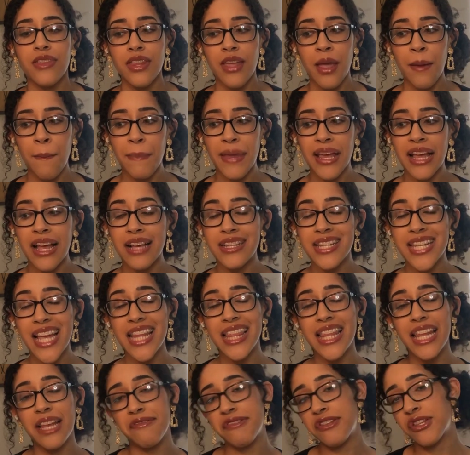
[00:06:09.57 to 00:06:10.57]
Because I
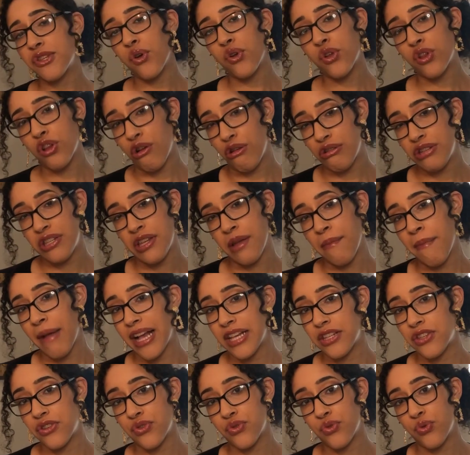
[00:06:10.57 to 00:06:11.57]
live so close to my
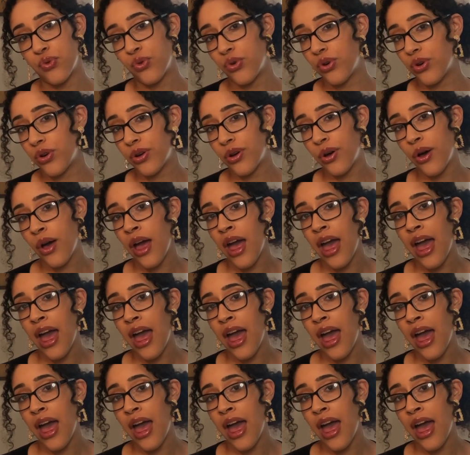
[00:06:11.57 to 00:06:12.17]
school,